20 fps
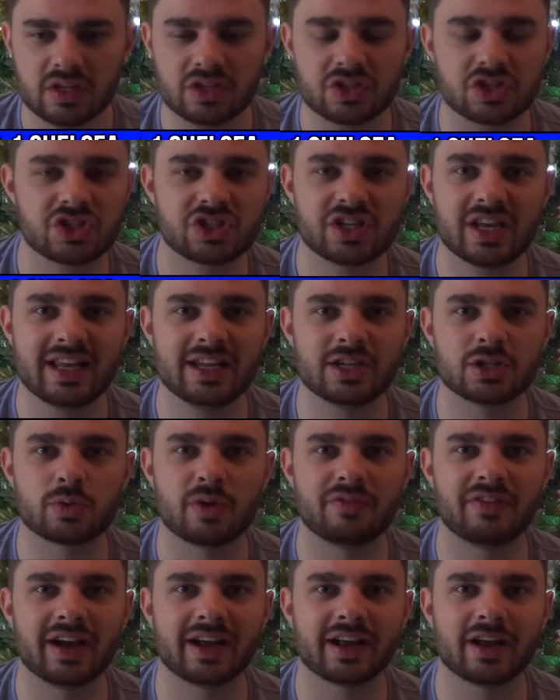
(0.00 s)
scenes
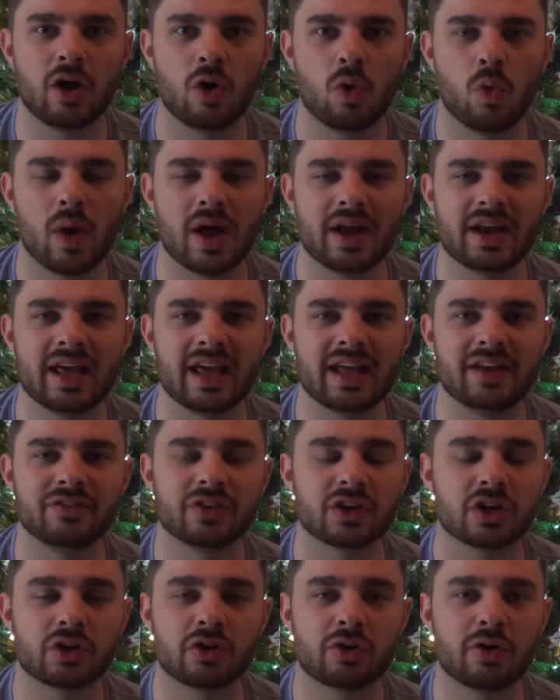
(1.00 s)
when that goal went in,
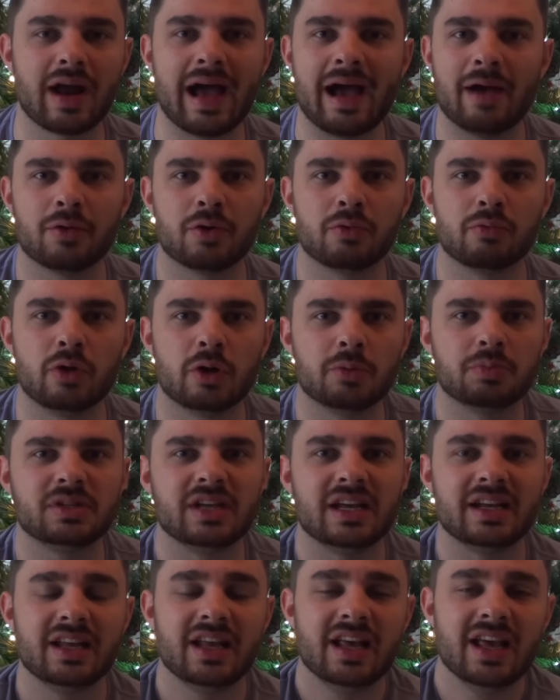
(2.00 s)
the crowd
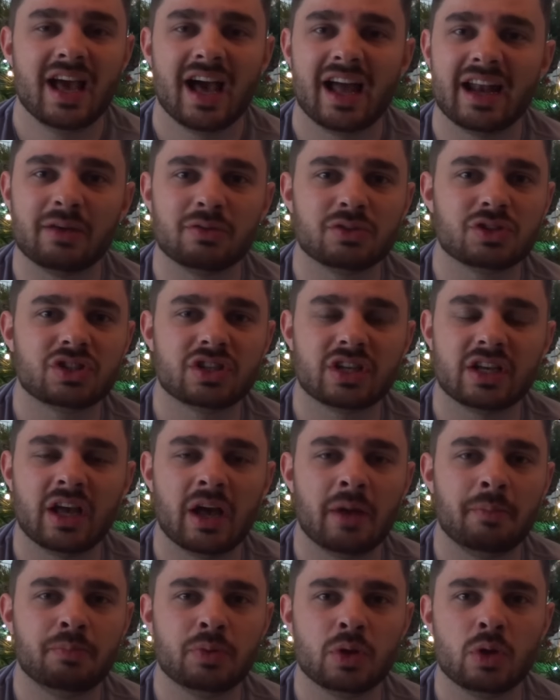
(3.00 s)
erupted, and it was
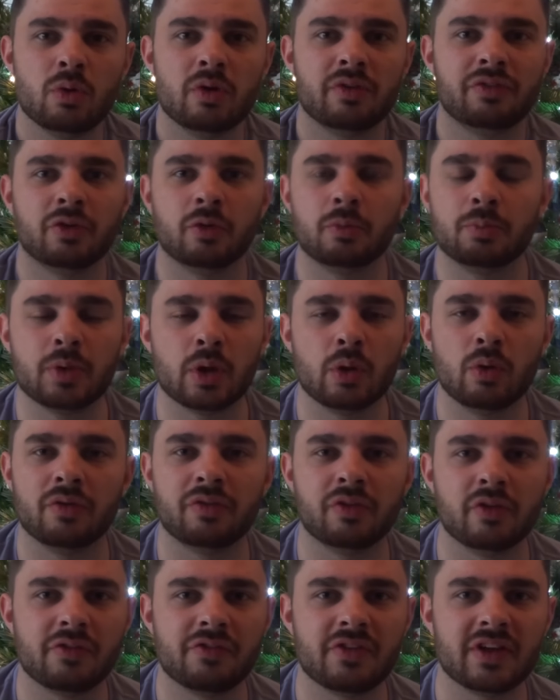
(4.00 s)
a beautiful,
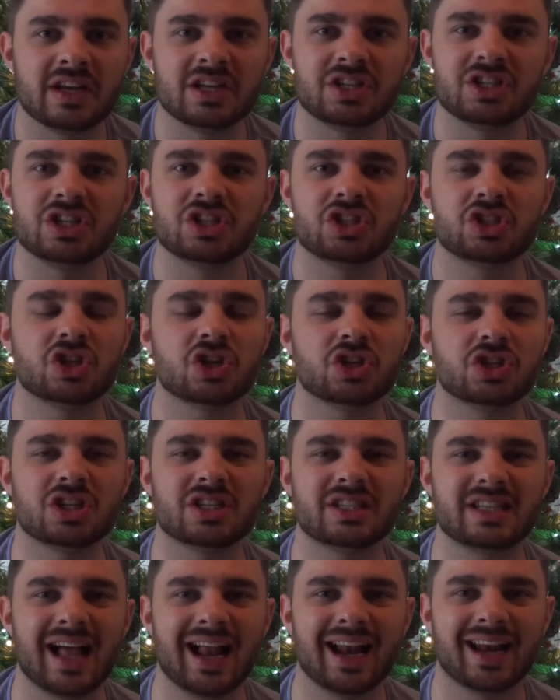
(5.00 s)
beautiful finish. He's such a
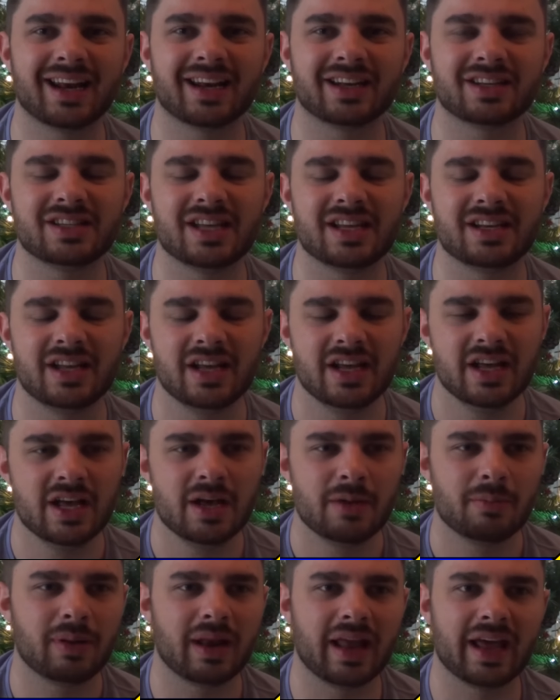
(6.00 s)
talented
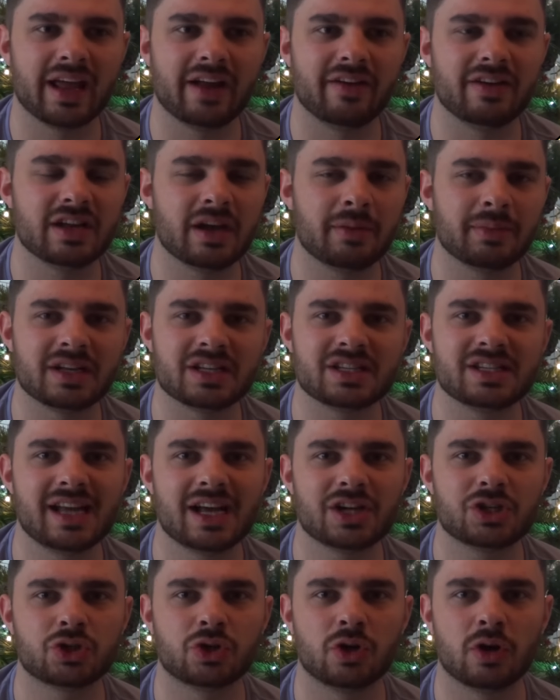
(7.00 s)
player. I mean, his
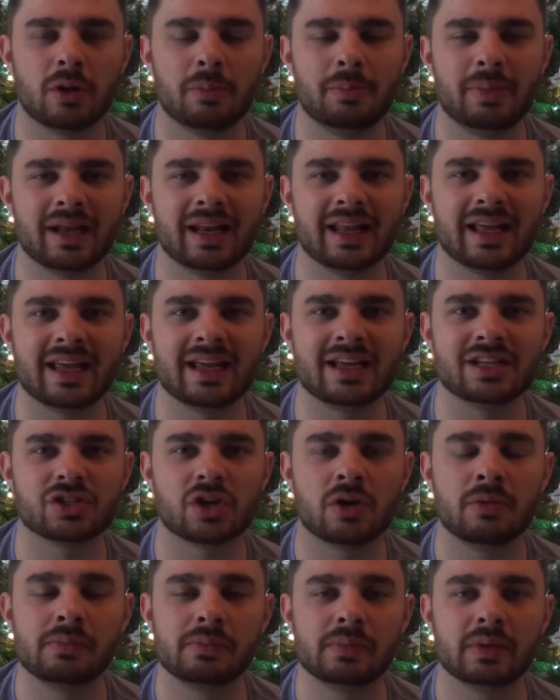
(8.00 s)
natural ability is
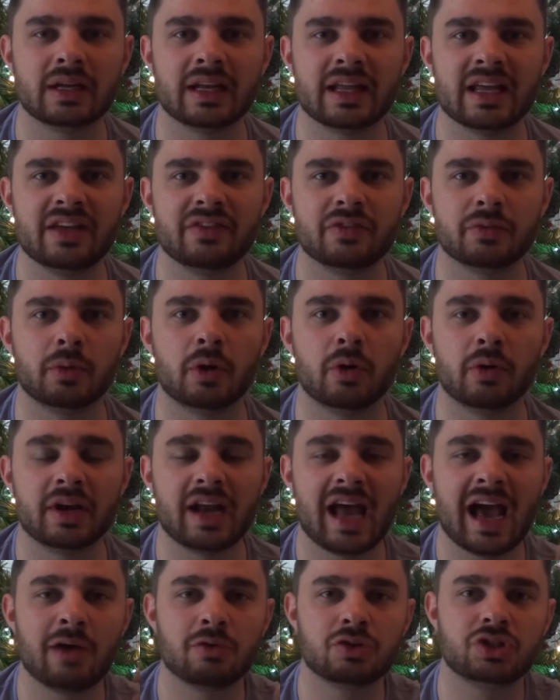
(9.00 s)
unbelievable,
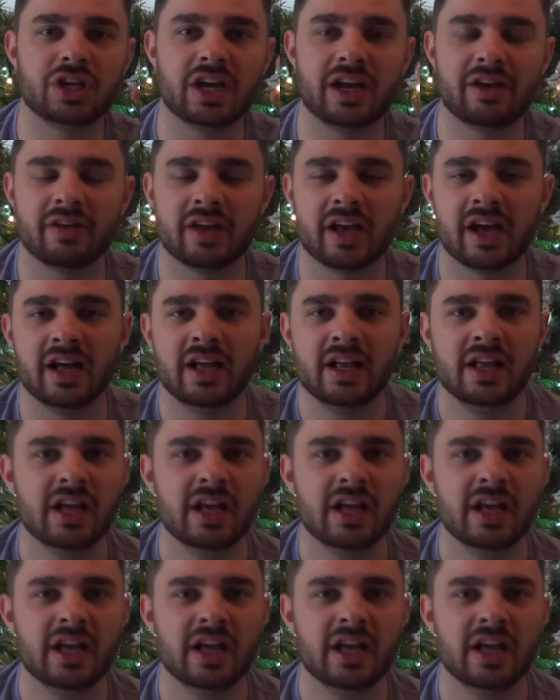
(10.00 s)
and Algeria